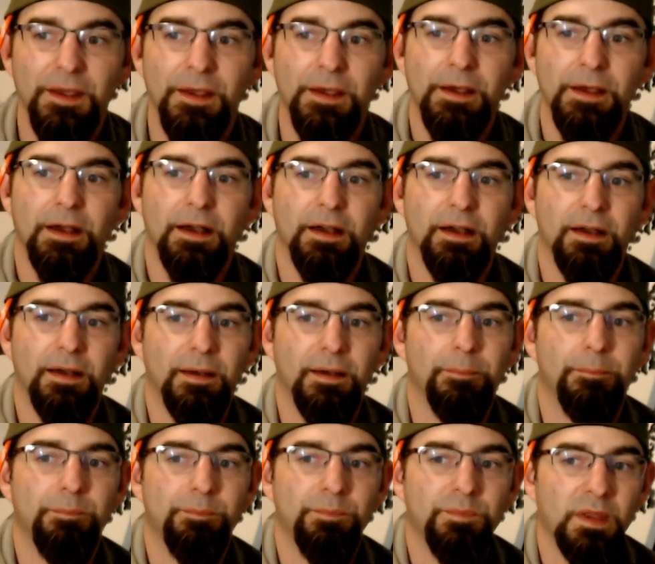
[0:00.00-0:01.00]

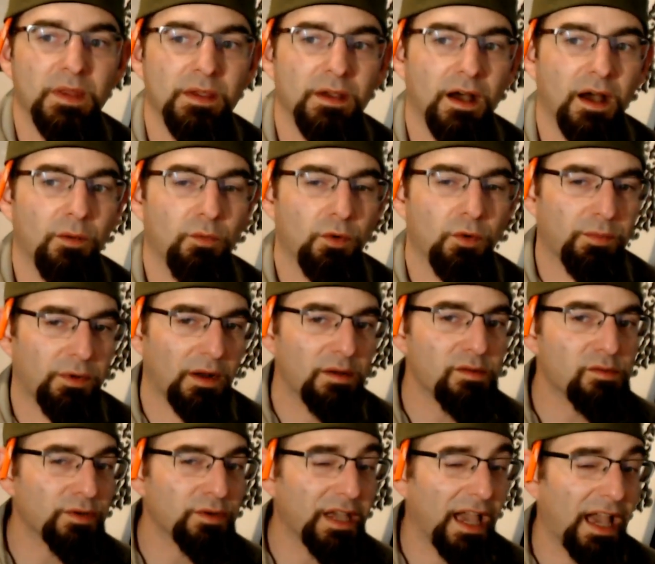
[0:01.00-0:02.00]
I will
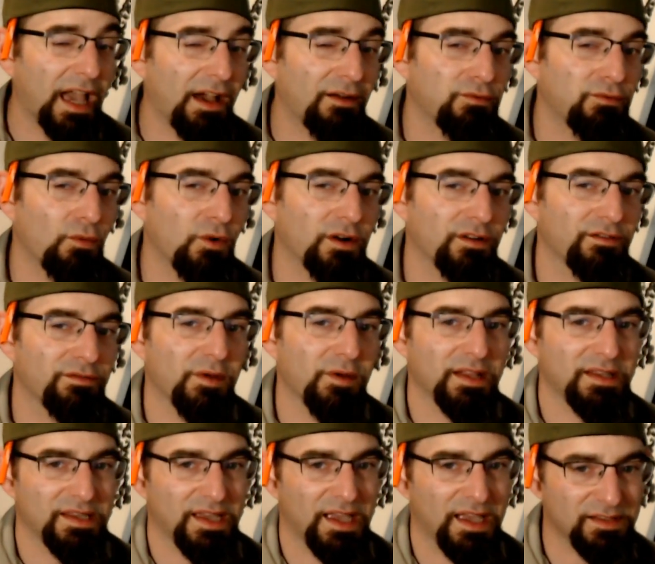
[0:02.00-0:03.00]
probably have one of my
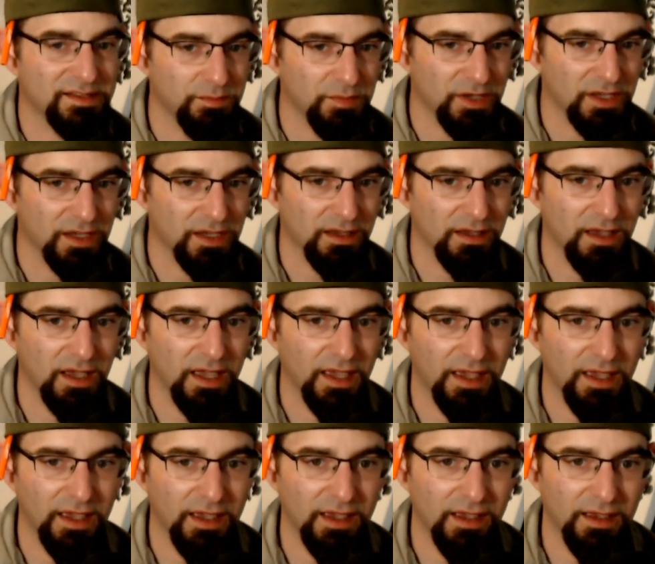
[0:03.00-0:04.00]
tanks being
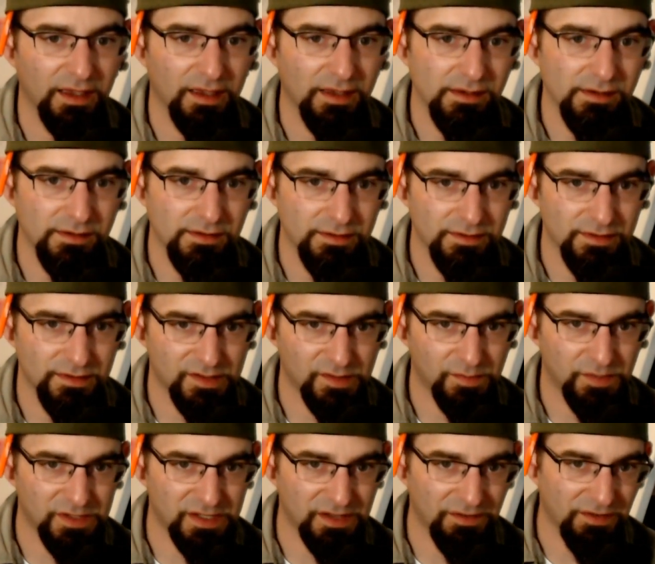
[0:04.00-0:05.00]
a
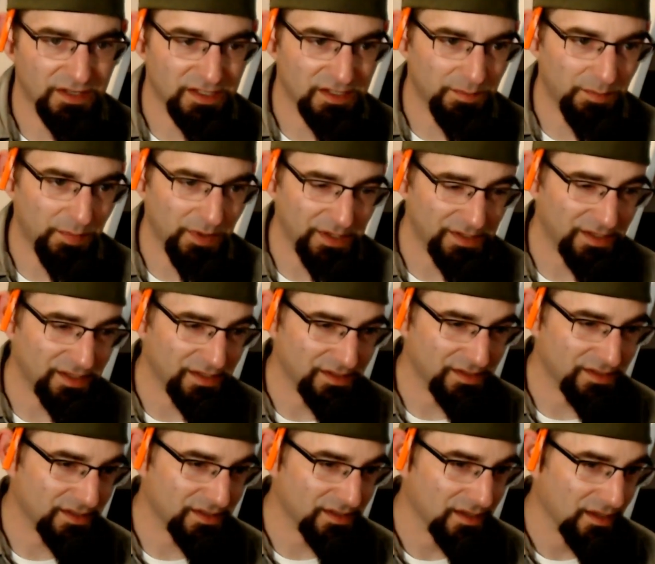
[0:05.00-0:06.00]
specific
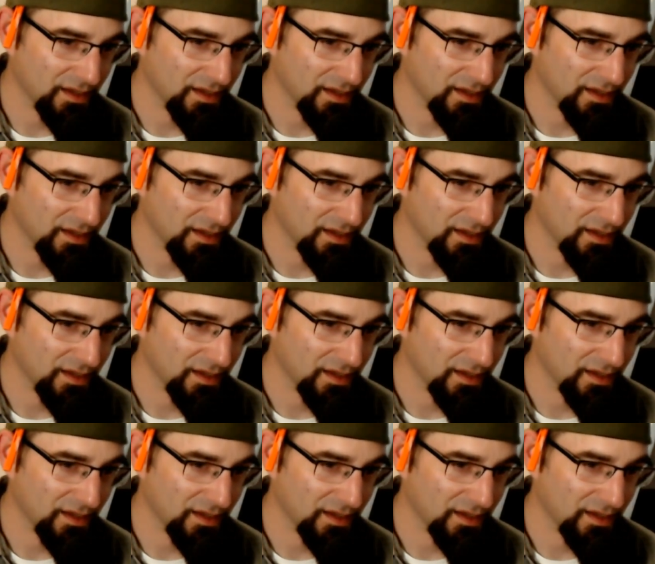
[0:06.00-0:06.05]
species